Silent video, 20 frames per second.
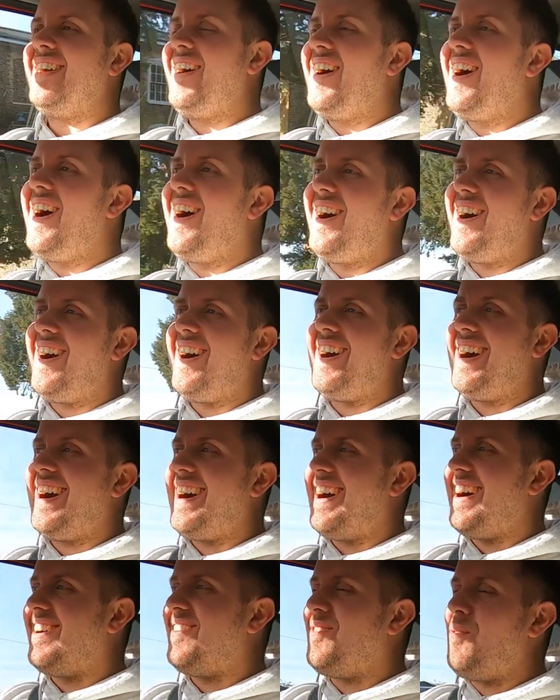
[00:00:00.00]

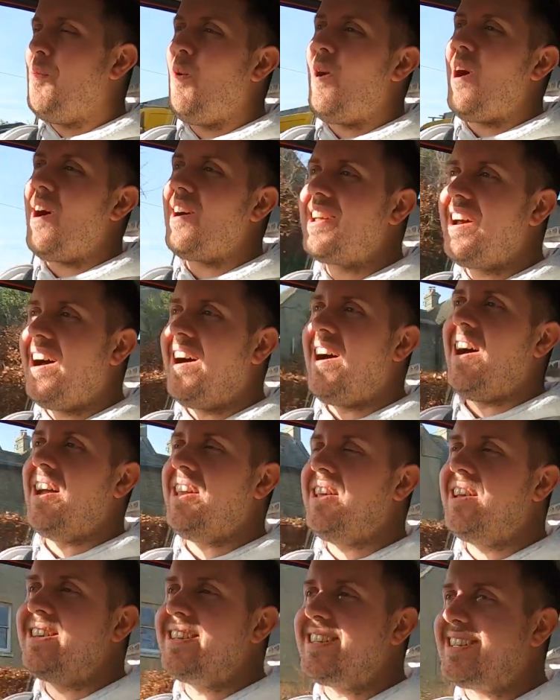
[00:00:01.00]
Oh, what a car,
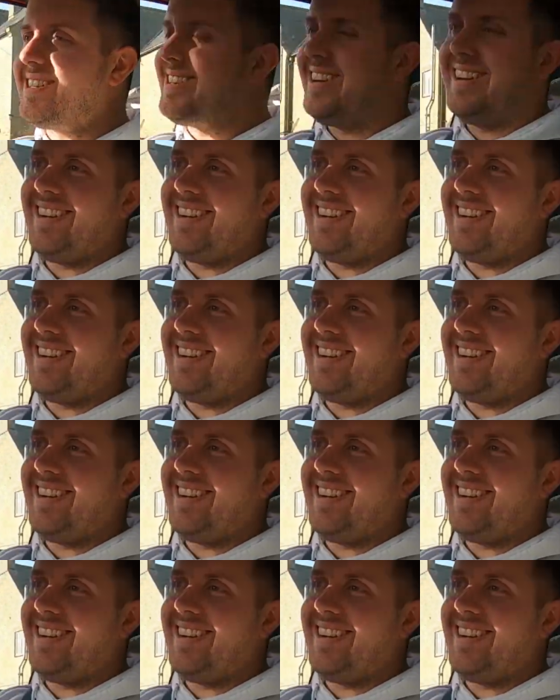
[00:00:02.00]
you can just...